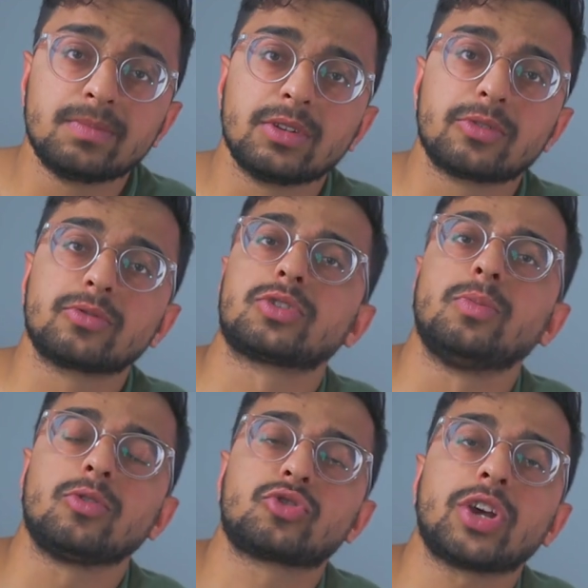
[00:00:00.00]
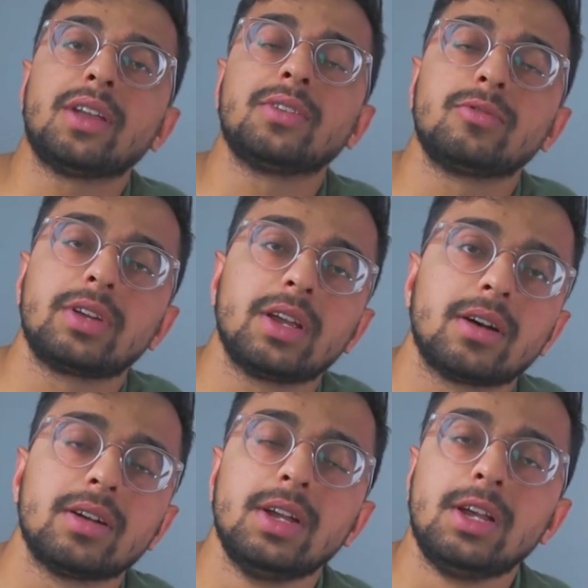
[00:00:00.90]
little small channel
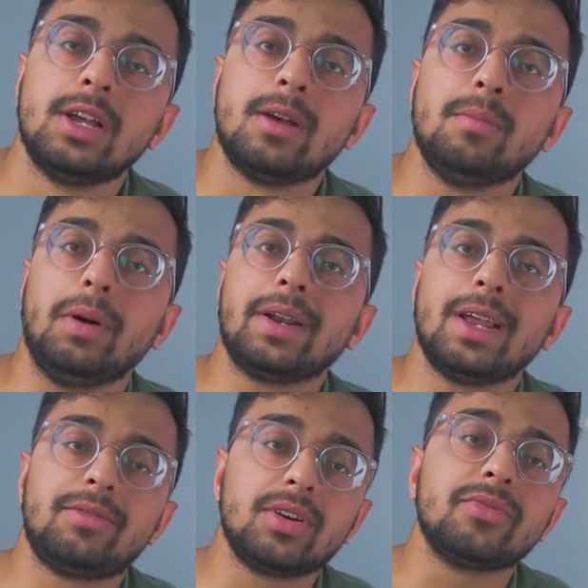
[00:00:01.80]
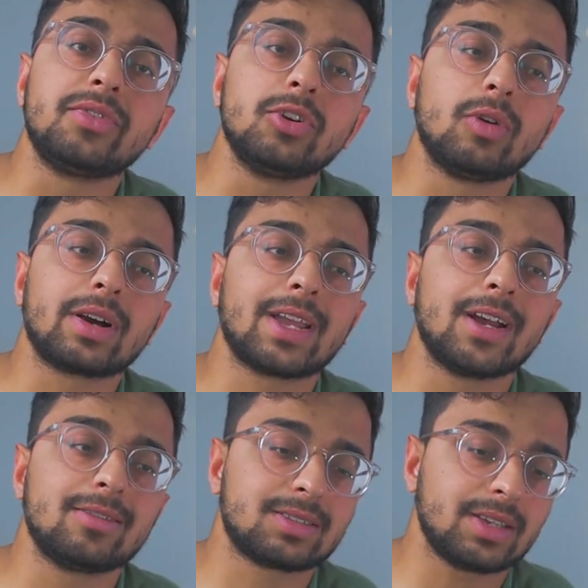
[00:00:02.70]
here, but every viewer
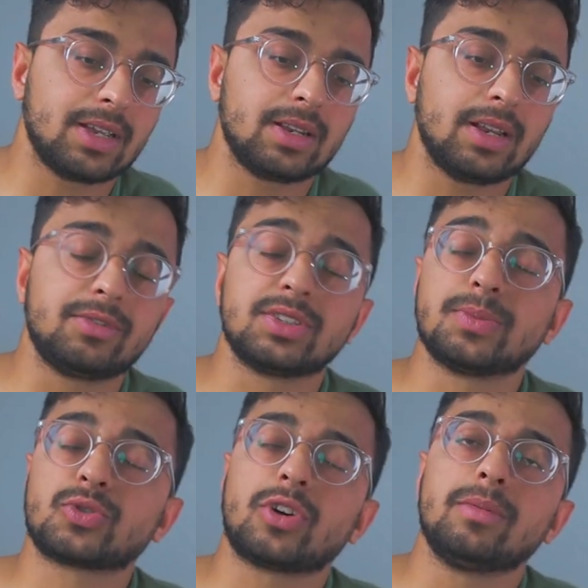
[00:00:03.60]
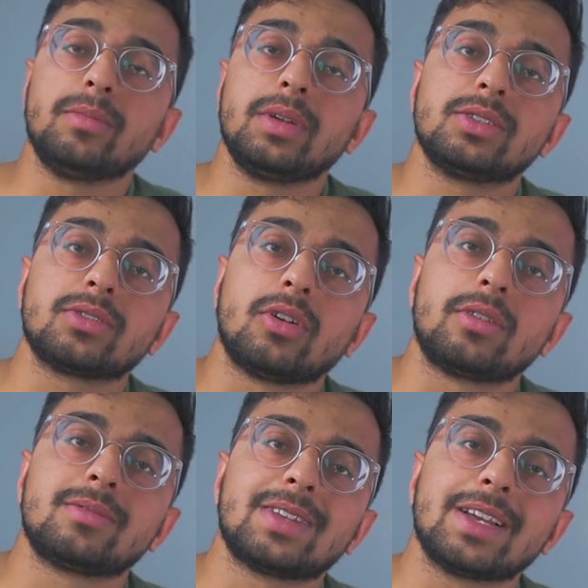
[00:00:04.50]
counts and every subscriber means a
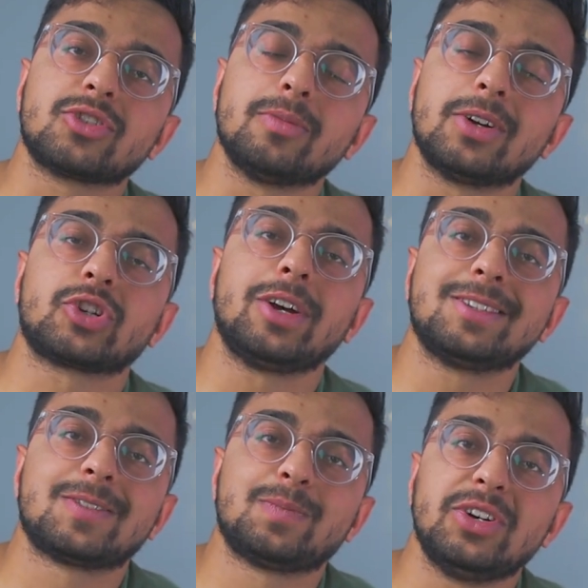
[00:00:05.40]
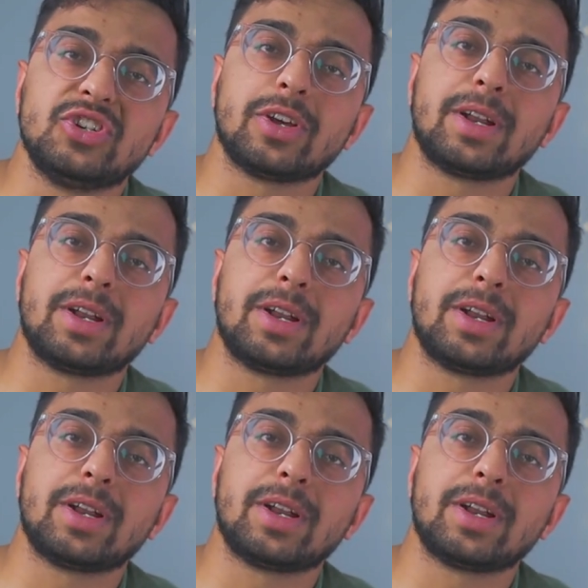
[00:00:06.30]
lot. Thanks so much, guys. Appreciate